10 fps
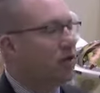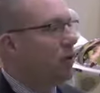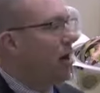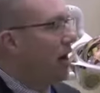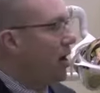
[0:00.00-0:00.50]

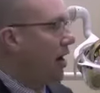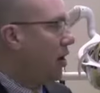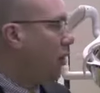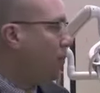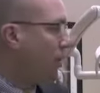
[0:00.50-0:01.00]
So I
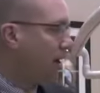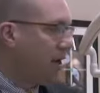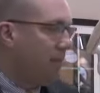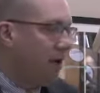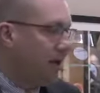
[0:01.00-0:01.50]
hope when they
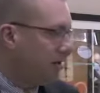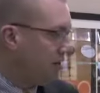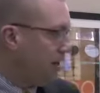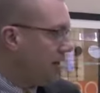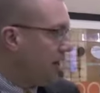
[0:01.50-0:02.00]
come in they
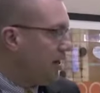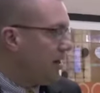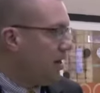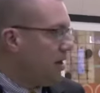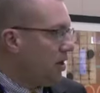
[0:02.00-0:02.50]
see that
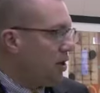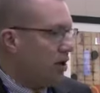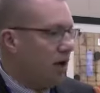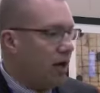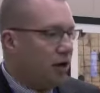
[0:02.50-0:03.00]

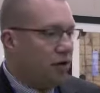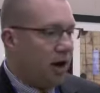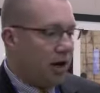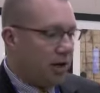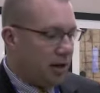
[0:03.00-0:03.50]
you can
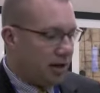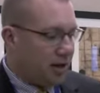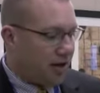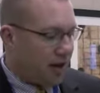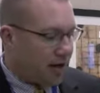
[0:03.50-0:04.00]
integrate
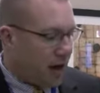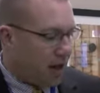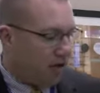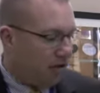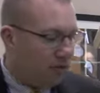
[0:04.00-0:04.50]
the
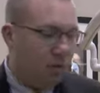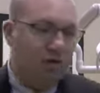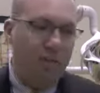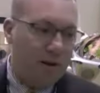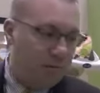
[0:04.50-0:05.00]
technologies,
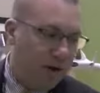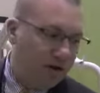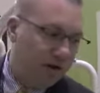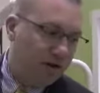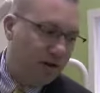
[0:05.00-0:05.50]
what's being
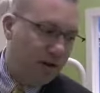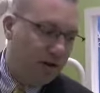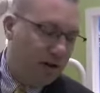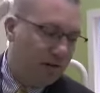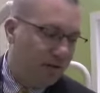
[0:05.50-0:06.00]
built into the
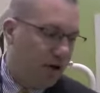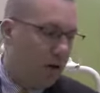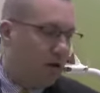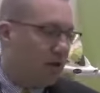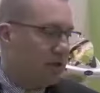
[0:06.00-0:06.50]
delivery
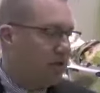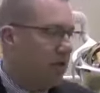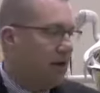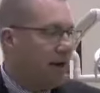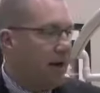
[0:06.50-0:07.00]
units,
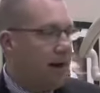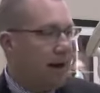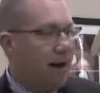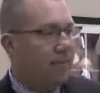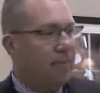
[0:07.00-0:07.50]

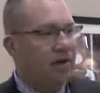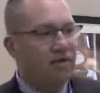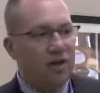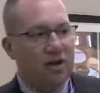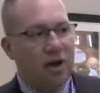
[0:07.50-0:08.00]

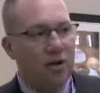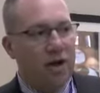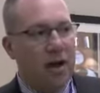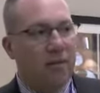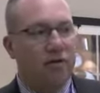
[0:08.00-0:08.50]
into the dental
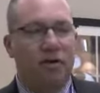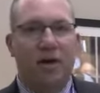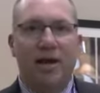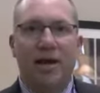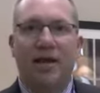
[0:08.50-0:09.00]
cabinetry.
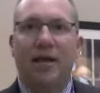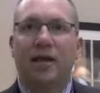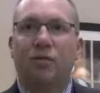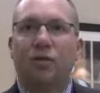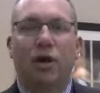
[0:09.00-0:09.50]
You
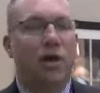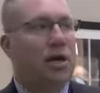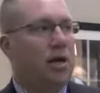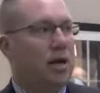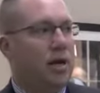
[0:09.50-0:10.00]
can really